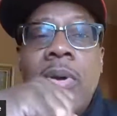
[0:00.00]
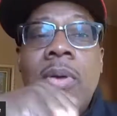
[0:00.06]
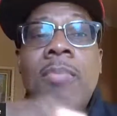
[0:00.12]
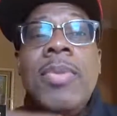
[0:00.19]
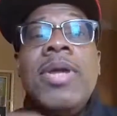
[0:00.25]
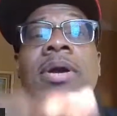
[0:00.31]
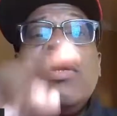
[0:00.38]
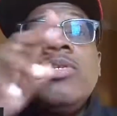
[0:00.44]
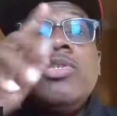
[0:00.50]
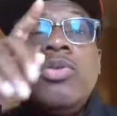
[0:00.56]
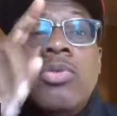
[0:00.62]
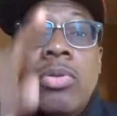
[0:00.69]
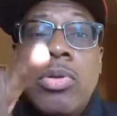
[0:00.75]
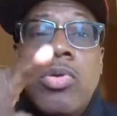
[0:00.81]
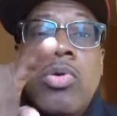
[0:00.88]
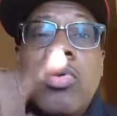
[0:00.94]
because you
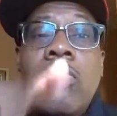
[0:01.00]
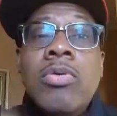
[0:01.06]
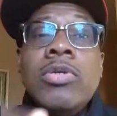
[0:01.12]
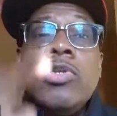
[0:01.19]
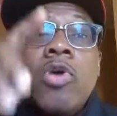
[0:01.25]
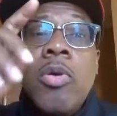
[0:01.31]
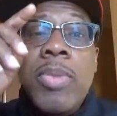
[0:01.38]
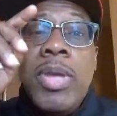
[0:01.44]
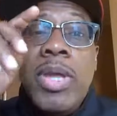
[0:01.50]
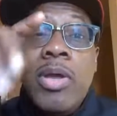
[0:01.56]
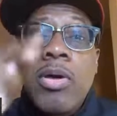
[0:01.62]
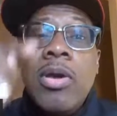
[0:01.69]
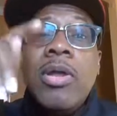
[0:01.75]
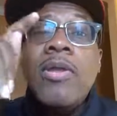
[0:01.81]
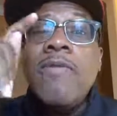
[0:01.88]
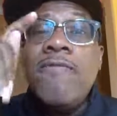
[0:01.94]
knew who was going to be
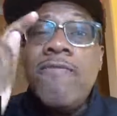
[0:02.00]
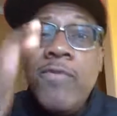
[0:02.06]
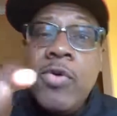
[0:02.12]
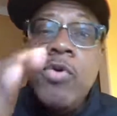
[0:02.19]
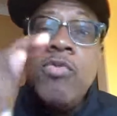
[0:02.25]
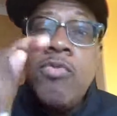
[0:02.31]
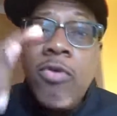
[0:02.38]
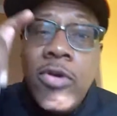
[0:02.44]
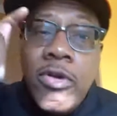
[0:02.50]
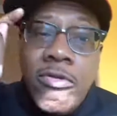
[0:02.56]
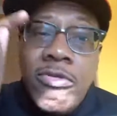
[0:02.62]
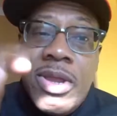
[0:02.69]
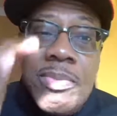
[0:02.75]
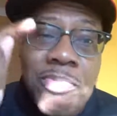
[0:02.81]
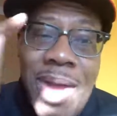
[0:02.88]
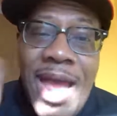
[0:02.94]
cooking the food for the
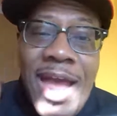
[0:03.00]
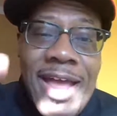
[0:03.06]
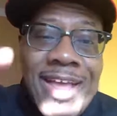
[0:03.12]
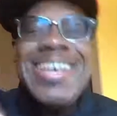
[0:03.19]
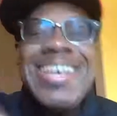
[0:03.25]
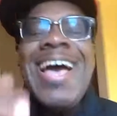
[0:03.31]
repast.